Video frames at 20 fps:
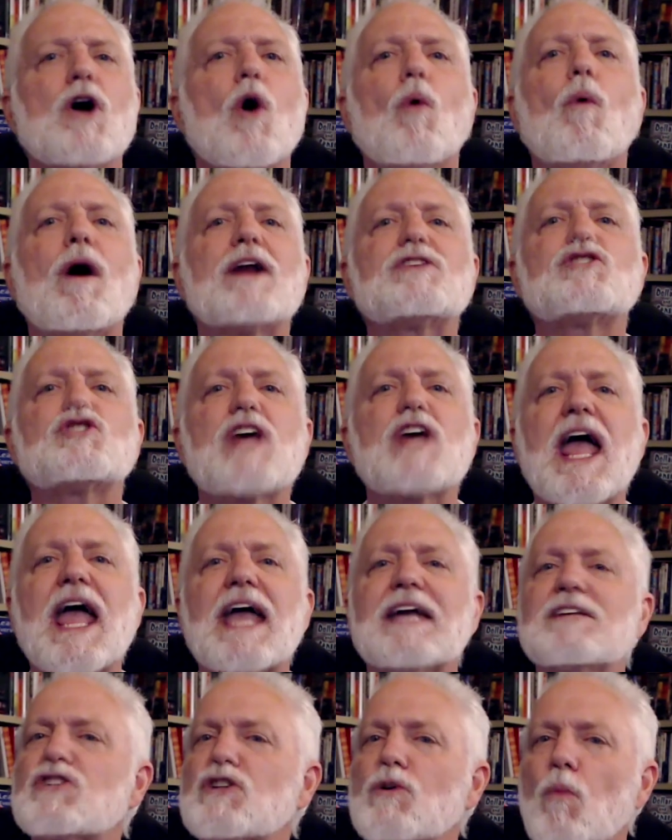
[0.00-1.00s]
what
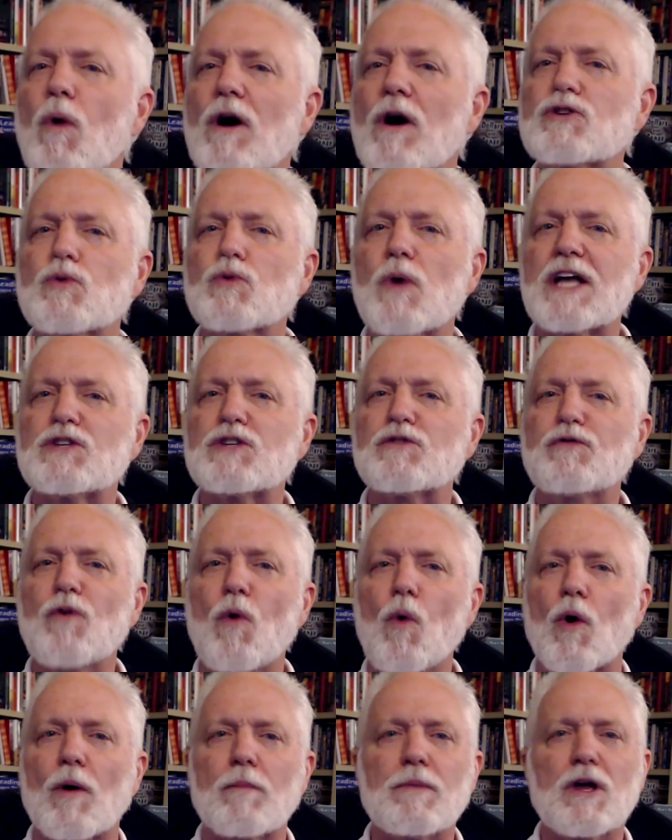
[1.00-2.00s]
changed and what
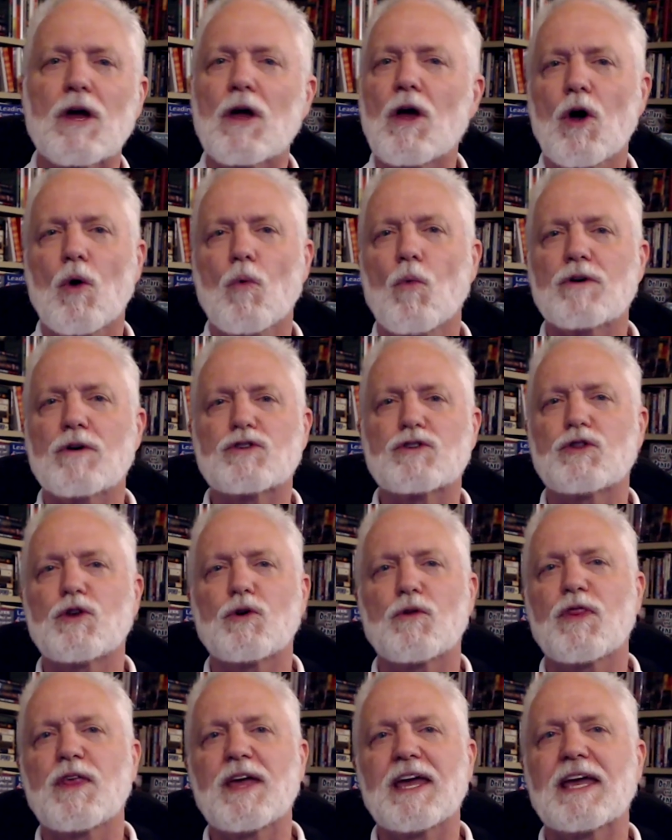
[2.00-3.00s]
transformed was their
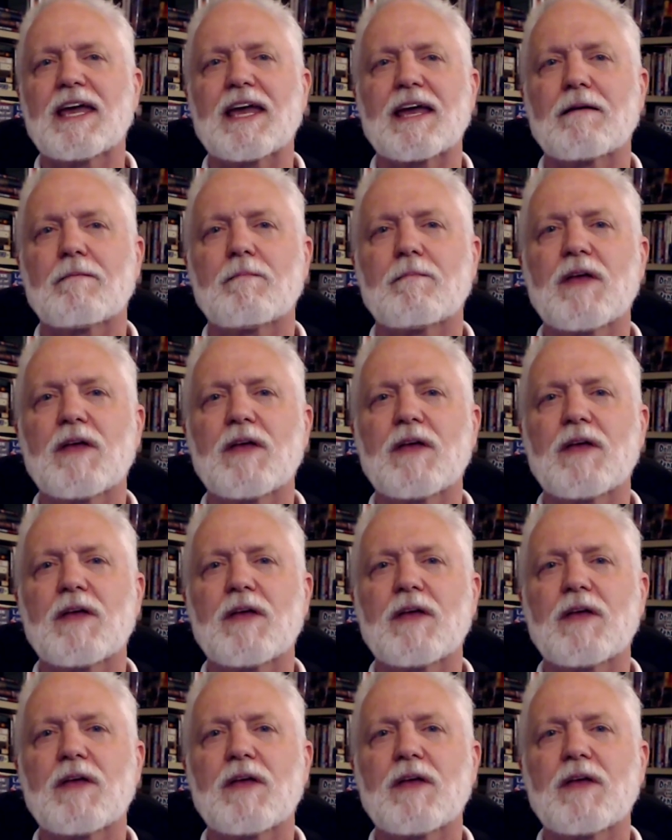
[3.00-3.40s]
thinking.